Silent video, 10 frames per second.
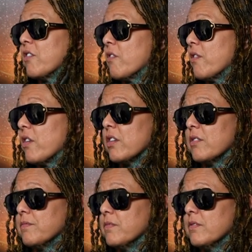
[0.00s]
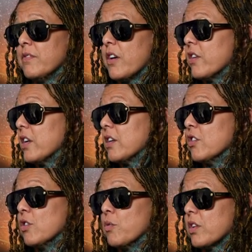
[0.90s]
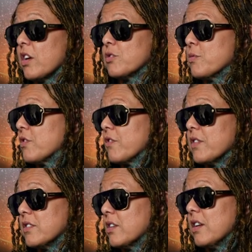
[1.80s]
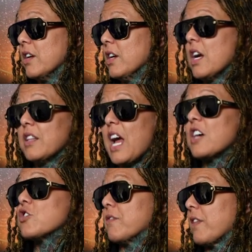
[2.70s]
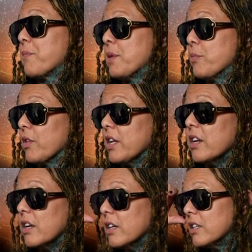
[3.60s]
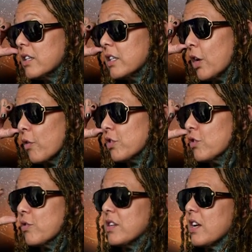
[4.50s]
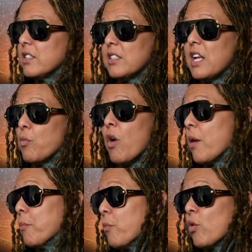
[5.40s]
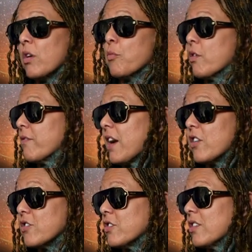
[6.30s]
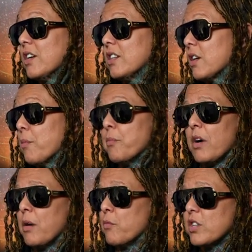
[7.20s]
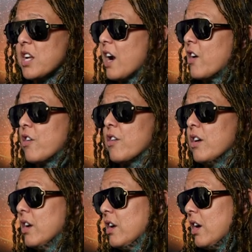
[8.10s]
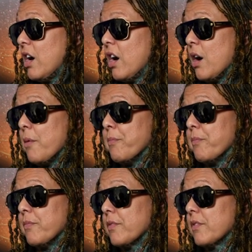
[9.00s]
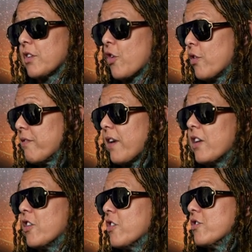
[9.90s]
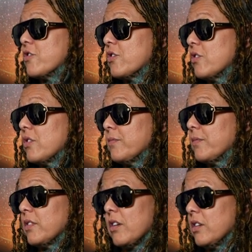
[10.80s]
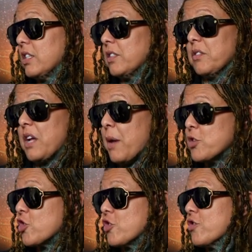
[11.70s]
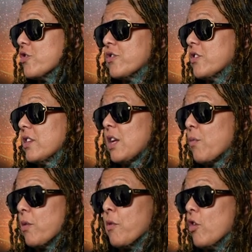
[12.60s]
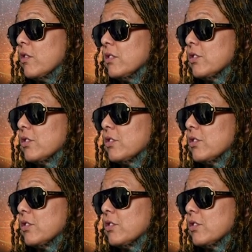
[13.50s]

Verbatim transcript: They're very very good with customer service and they actually fly people in, you know, to do the test. They want more and more fighters. Yeah. To, um, retired, um, current fighters, amateurs, they want them all.